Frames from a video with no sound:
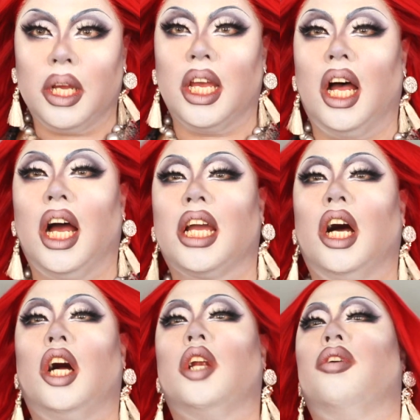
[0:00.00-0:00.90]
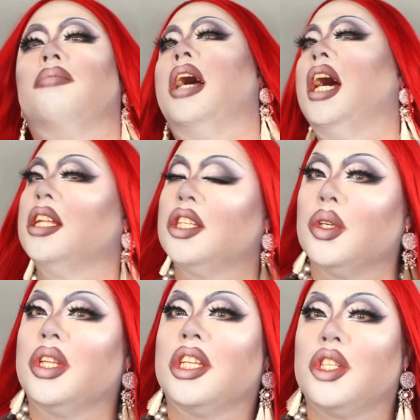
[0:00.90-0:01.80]
But yeah, I can't run my hands
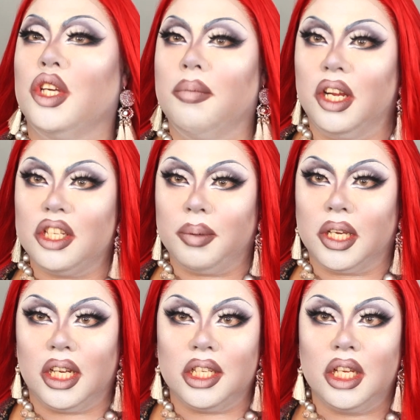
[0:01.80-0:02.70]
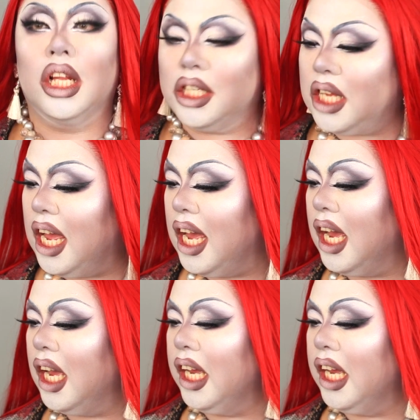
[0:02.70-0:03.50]
through this too much because this hair